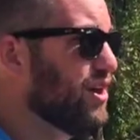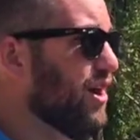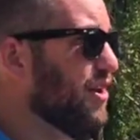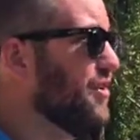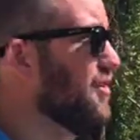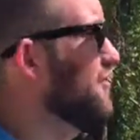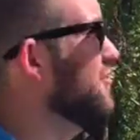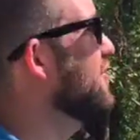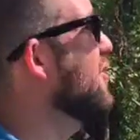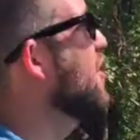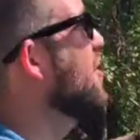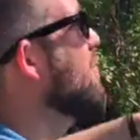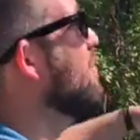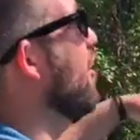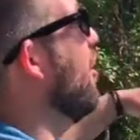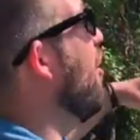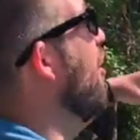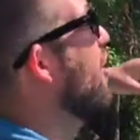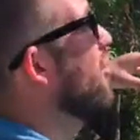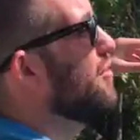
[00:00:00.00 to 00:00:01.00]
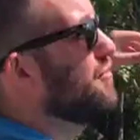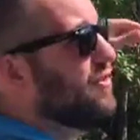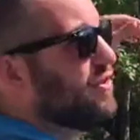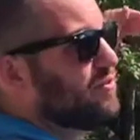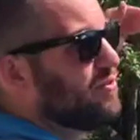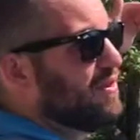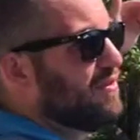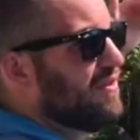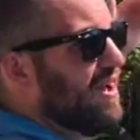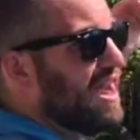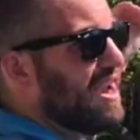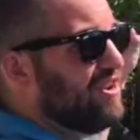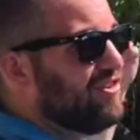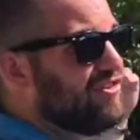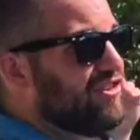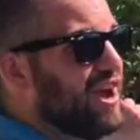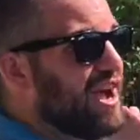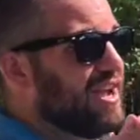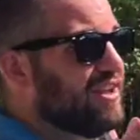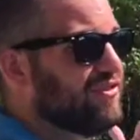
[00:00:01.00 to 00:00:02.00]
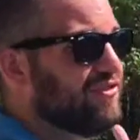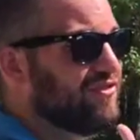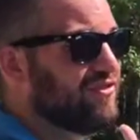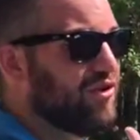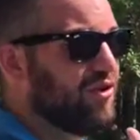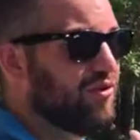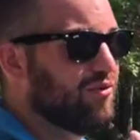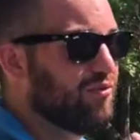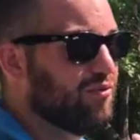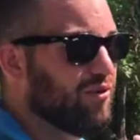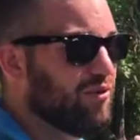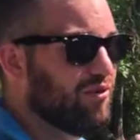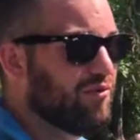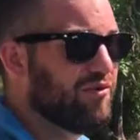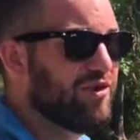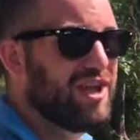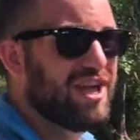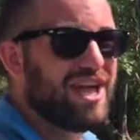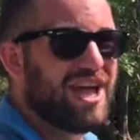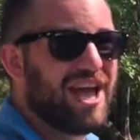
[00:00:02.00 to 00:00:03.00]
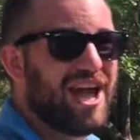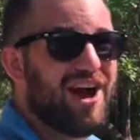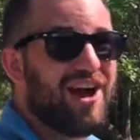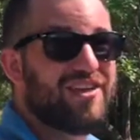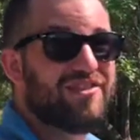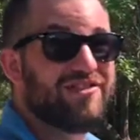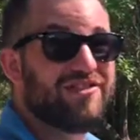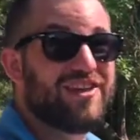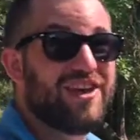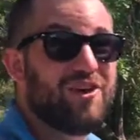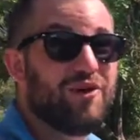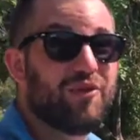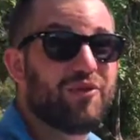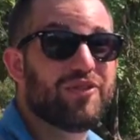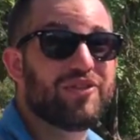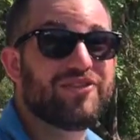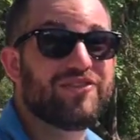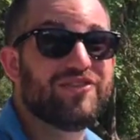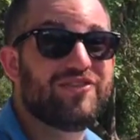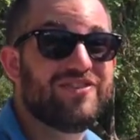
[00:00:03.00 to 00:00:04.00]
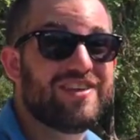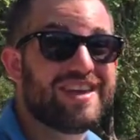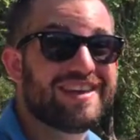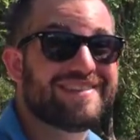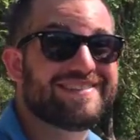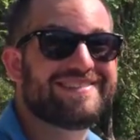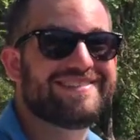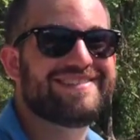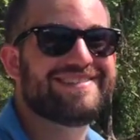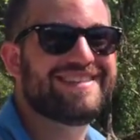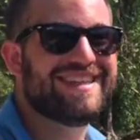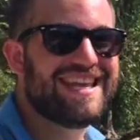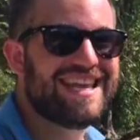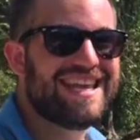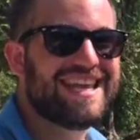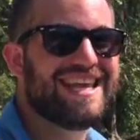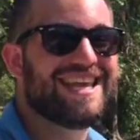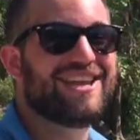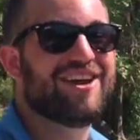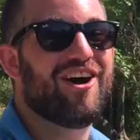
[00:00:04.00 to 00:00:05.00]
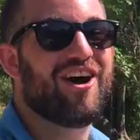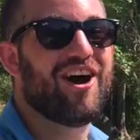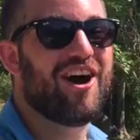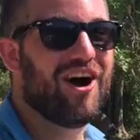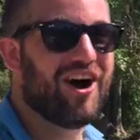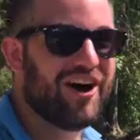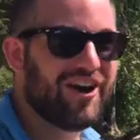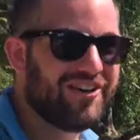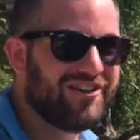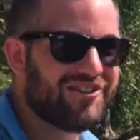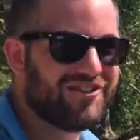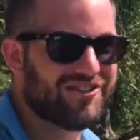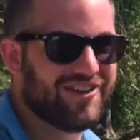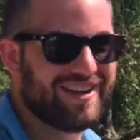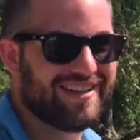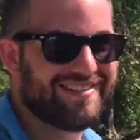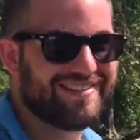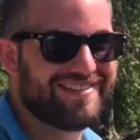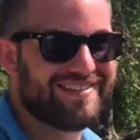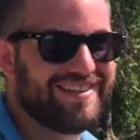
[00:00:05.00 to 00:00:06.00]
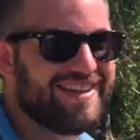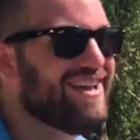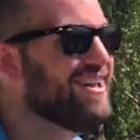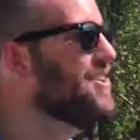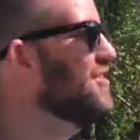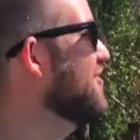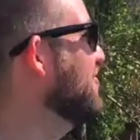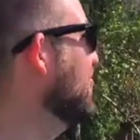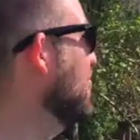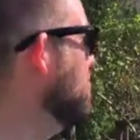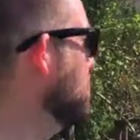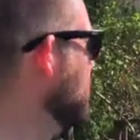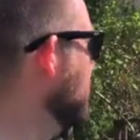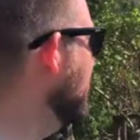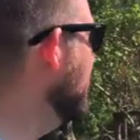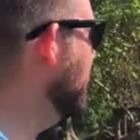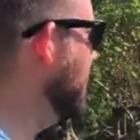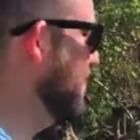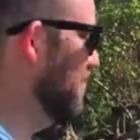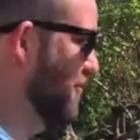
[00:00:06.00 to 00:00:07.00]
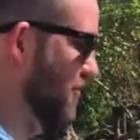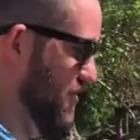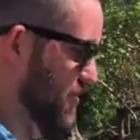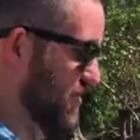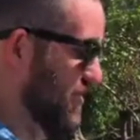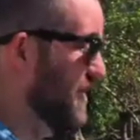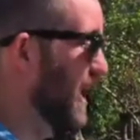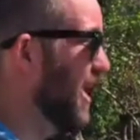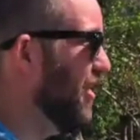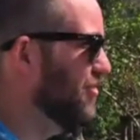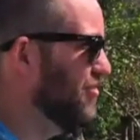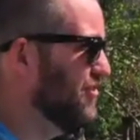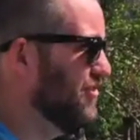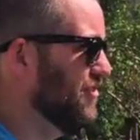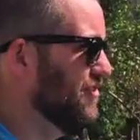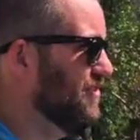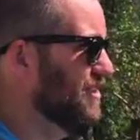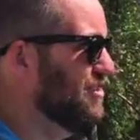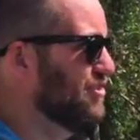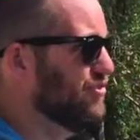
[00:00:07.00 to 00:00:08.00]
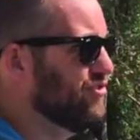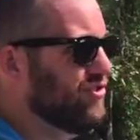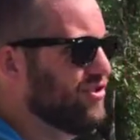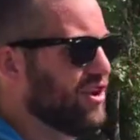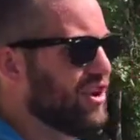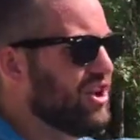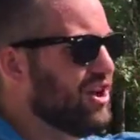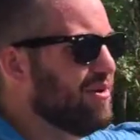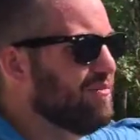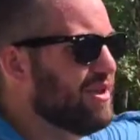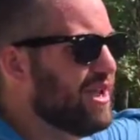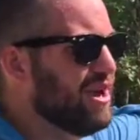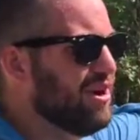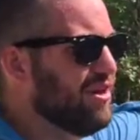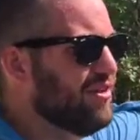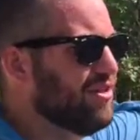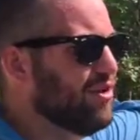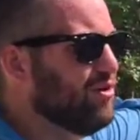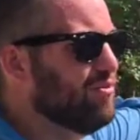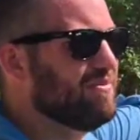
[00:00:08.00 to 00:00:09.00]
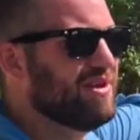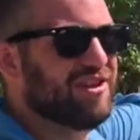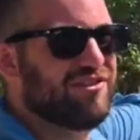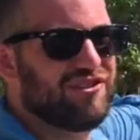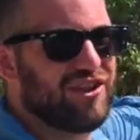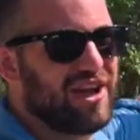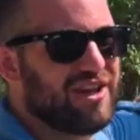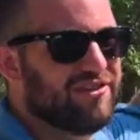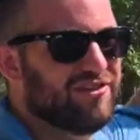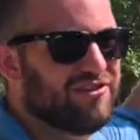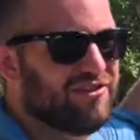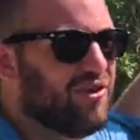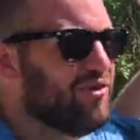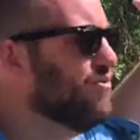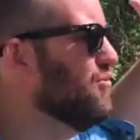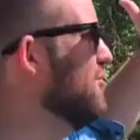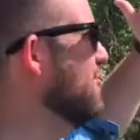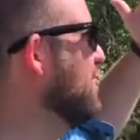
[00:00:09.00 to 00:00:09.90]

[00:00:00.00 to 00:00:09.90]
cutters. But all of this would have had a giant stone roof until the 1600s. So really, for thousands of years, you could come here and there would be a giant stone